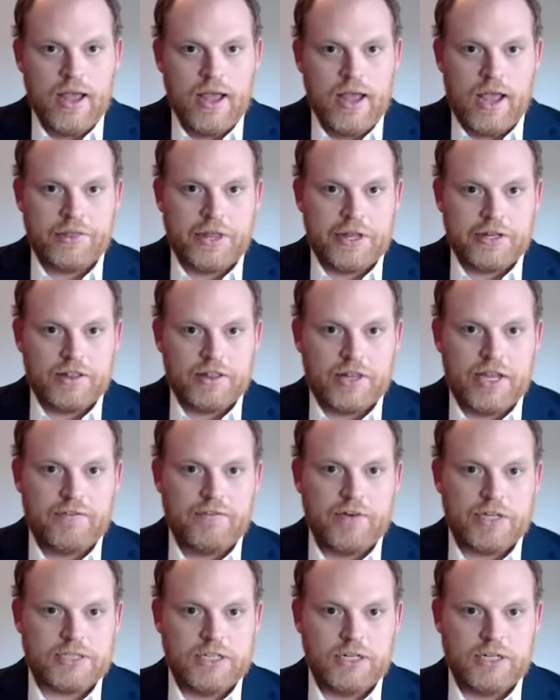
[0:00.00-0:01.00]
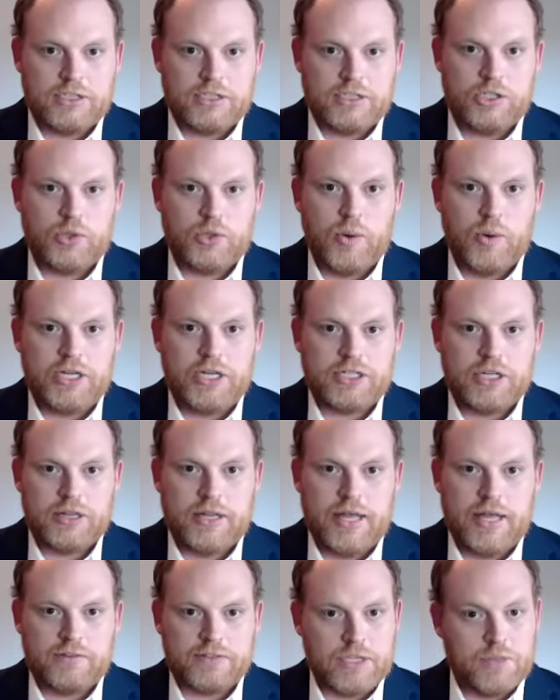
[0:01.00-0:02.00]
and then leave us in a situation
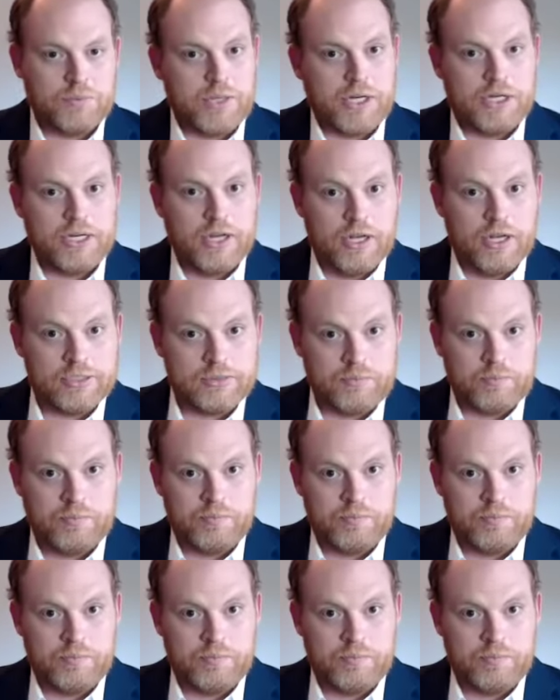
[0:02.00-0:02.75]
that if something does